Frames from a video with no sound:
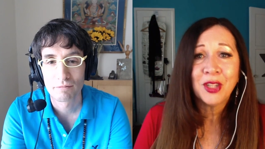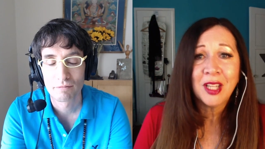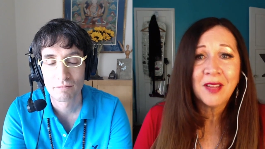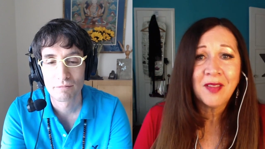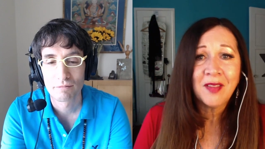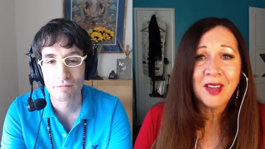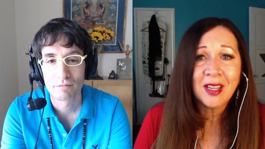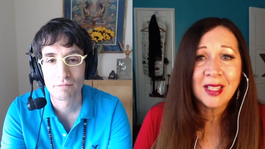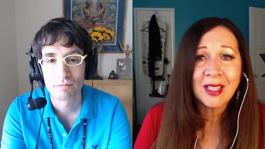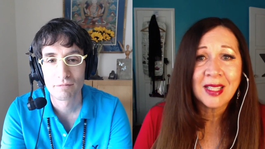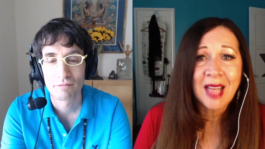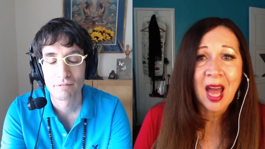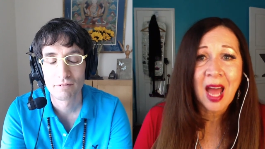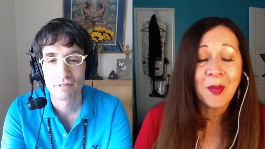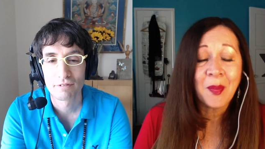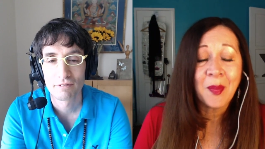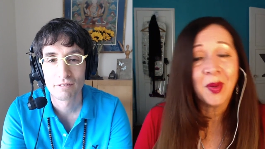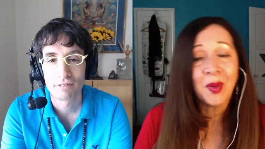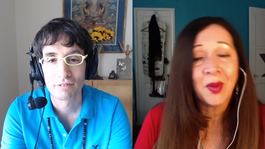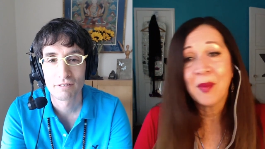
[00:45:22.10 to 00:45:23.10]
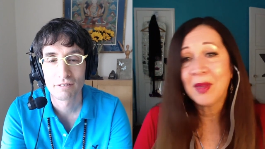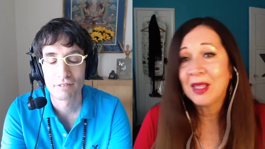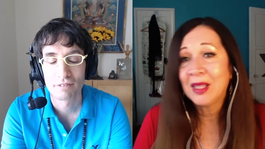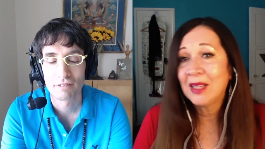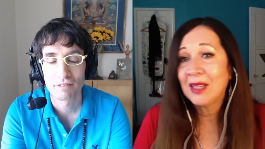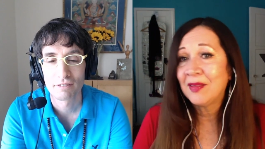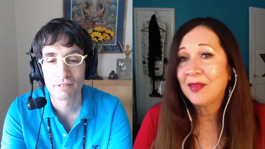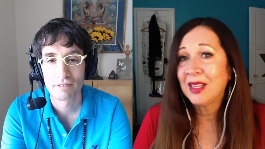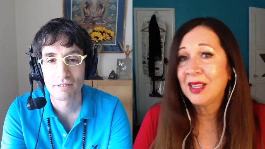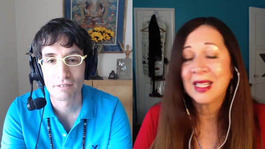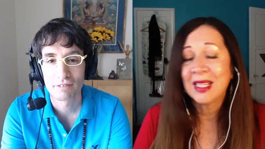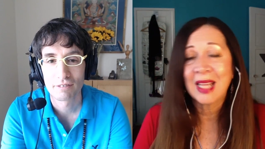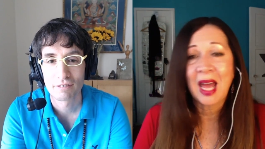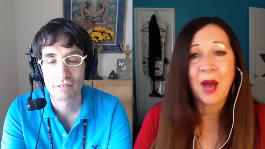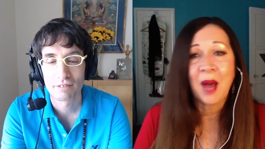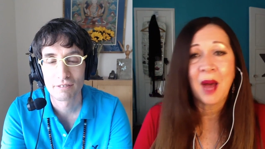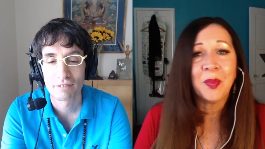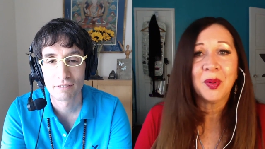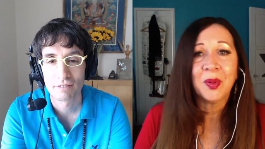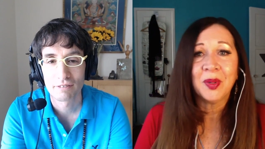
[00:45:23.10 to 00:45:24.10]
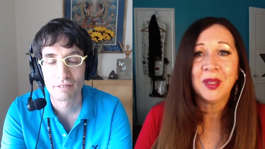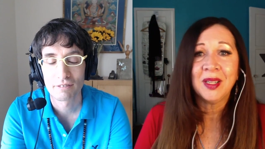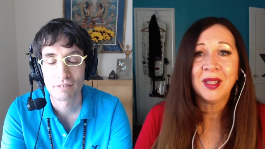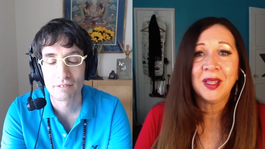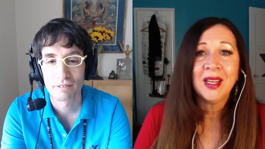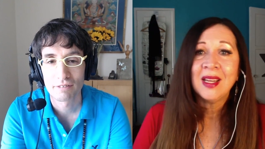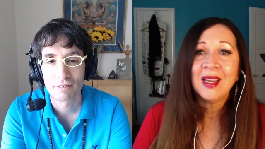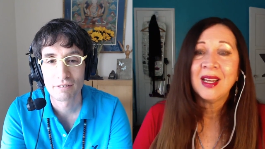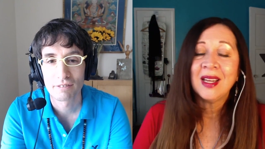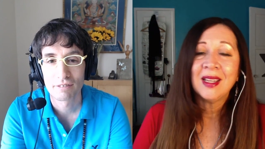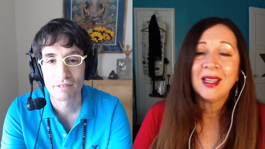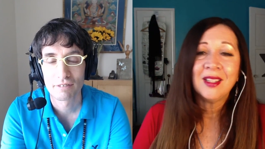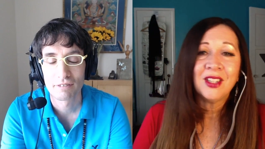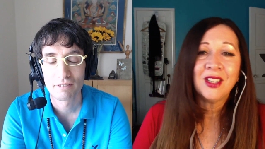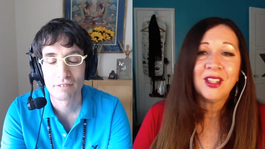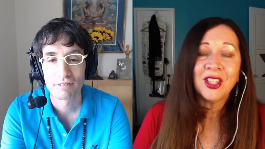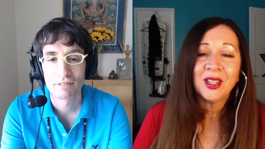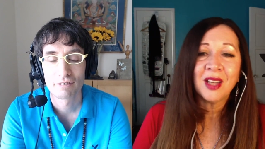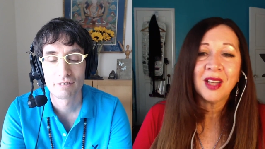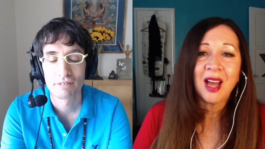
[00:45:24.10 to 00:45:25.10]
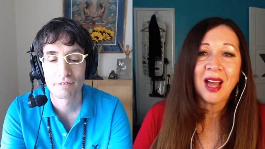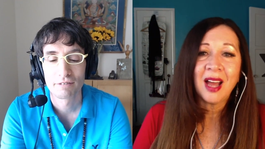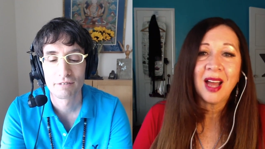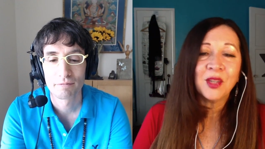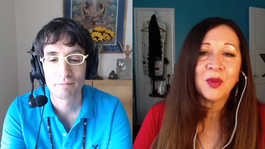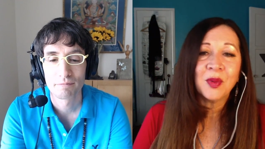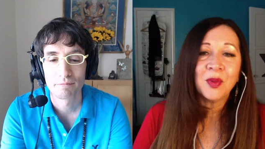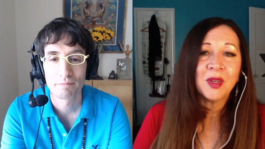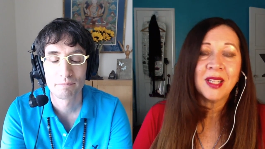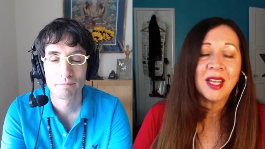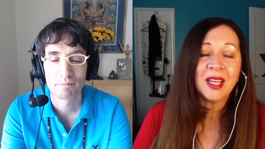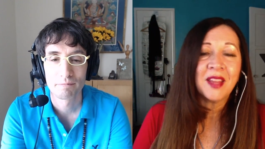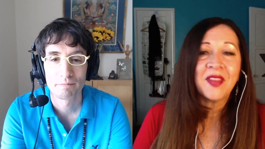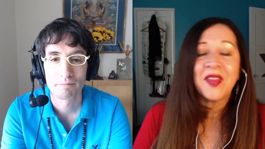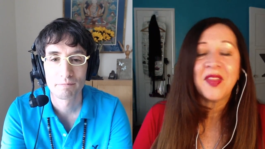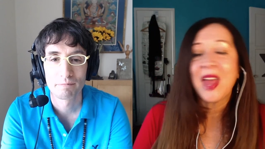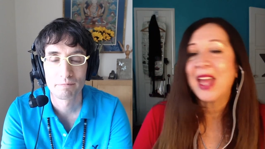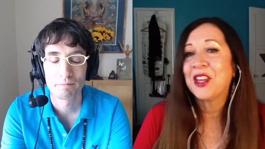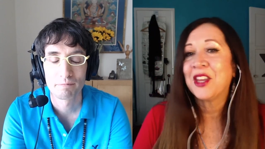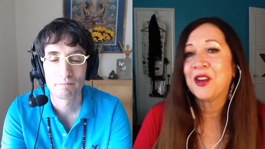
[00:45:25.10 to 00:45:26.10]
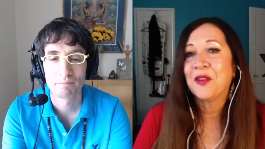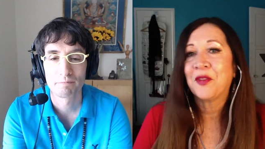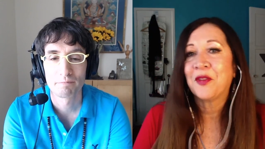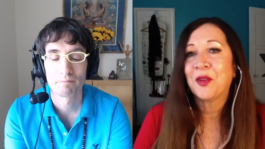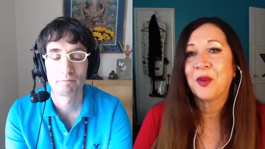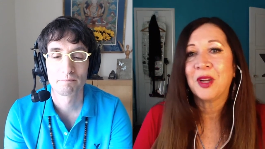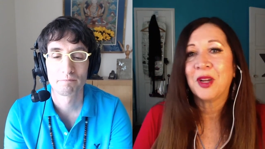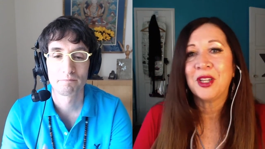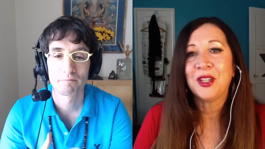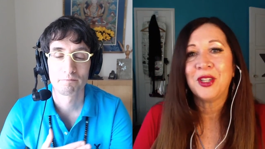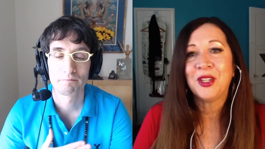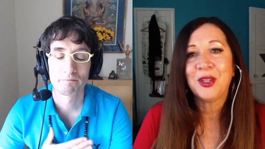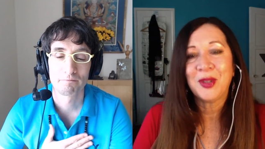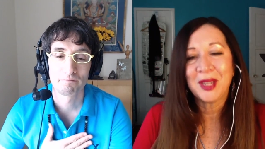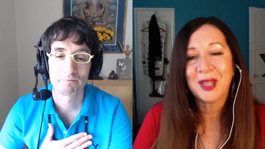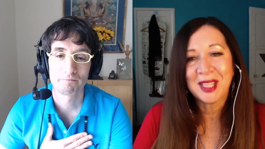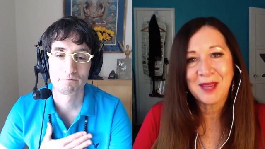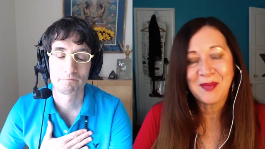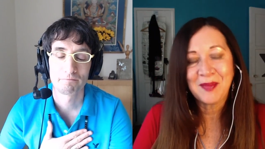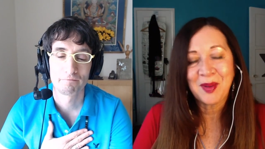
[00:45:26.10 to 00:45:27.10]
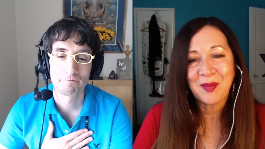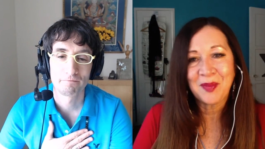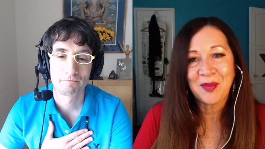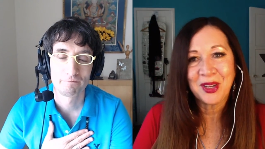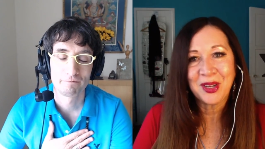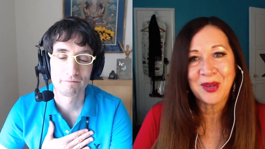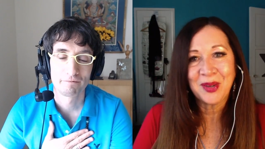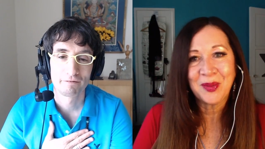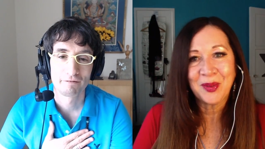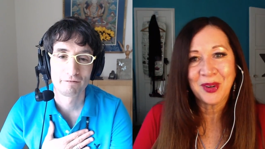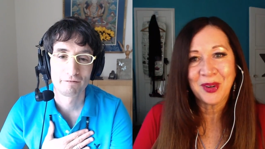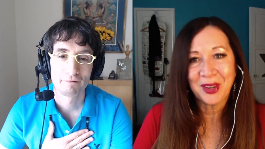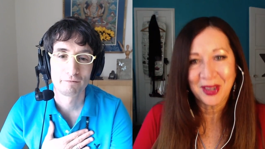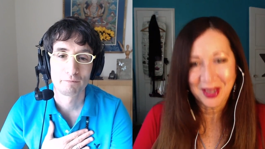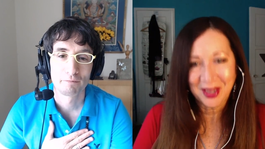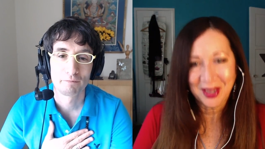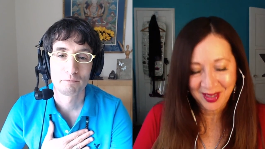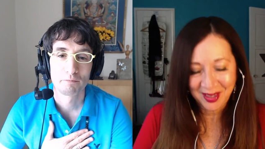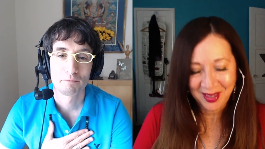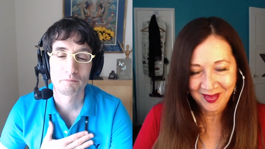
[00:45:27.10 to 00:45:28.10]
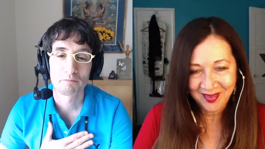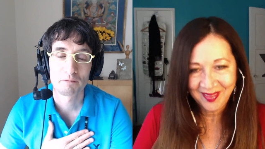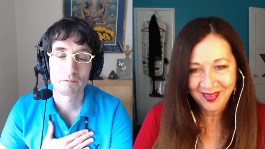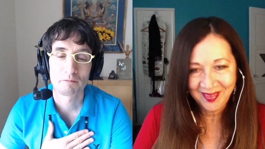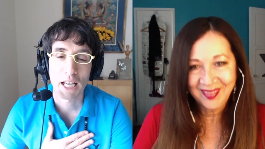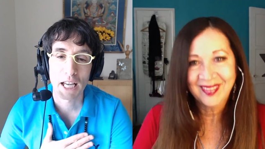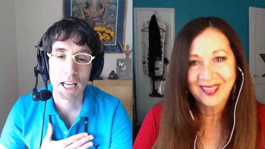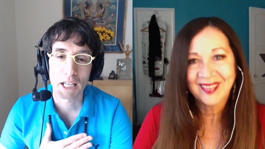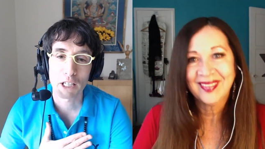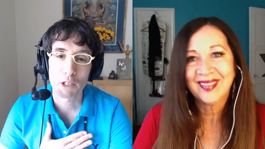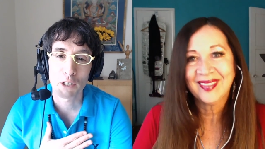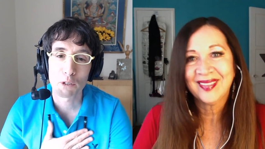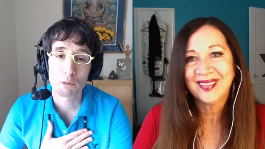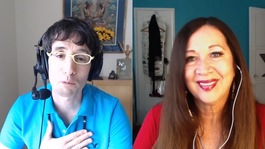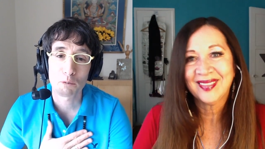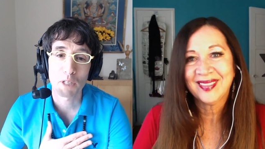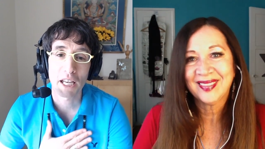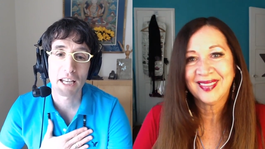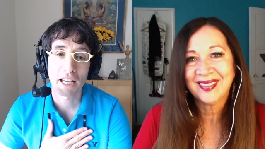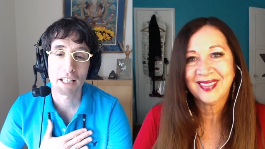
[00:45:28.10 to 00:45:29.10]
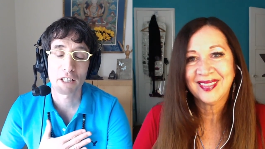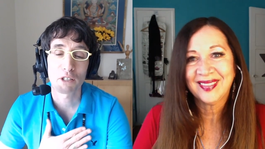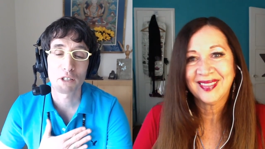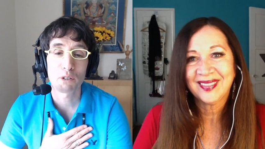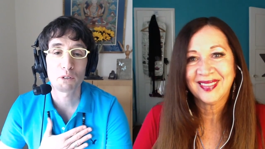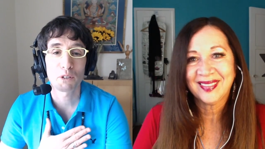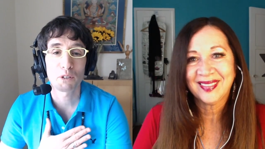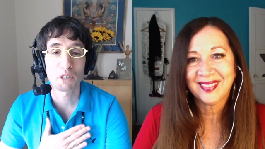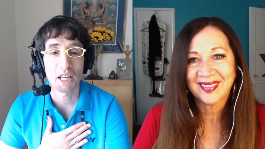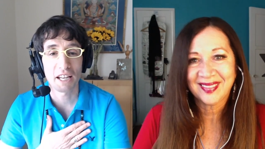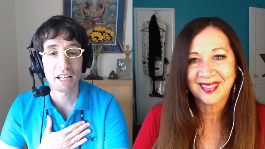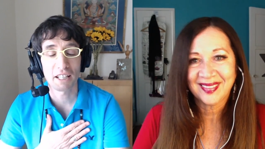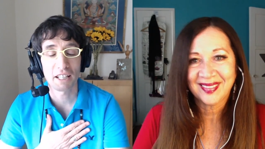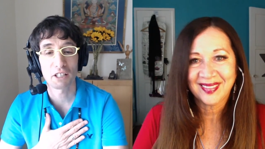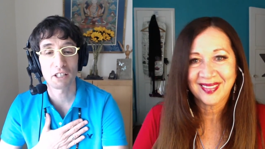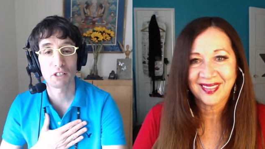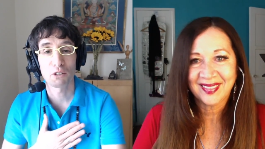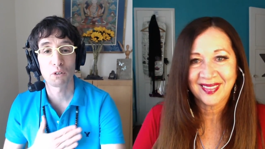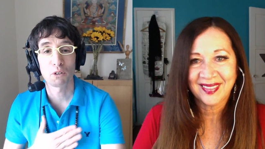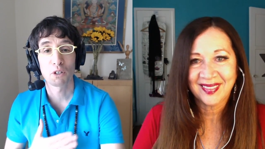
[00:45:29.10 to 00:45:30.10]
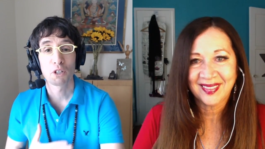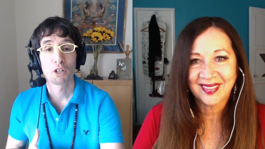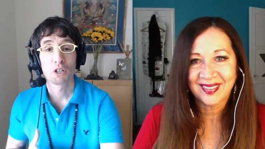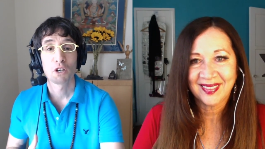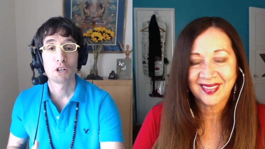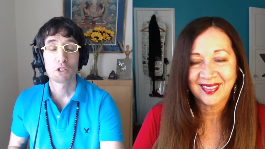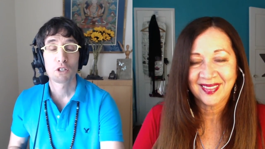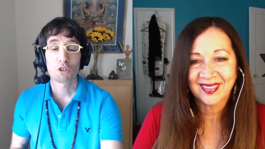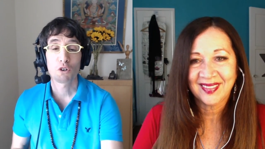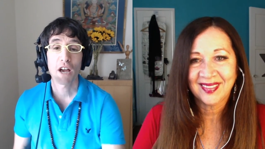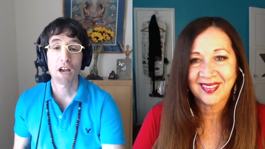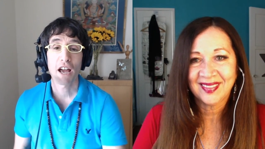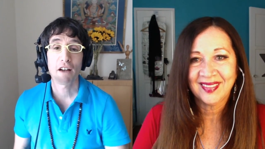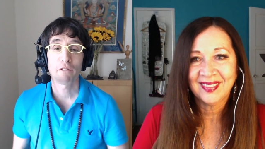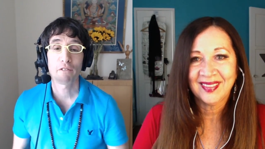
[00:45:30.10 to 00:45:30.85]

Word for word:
Speaker 1: a living example. I'm a living example. And, and just, I just want to say thank you for what you do and keep up the good work.
Speaker 2: Thank you, thank you, thank you. Do you have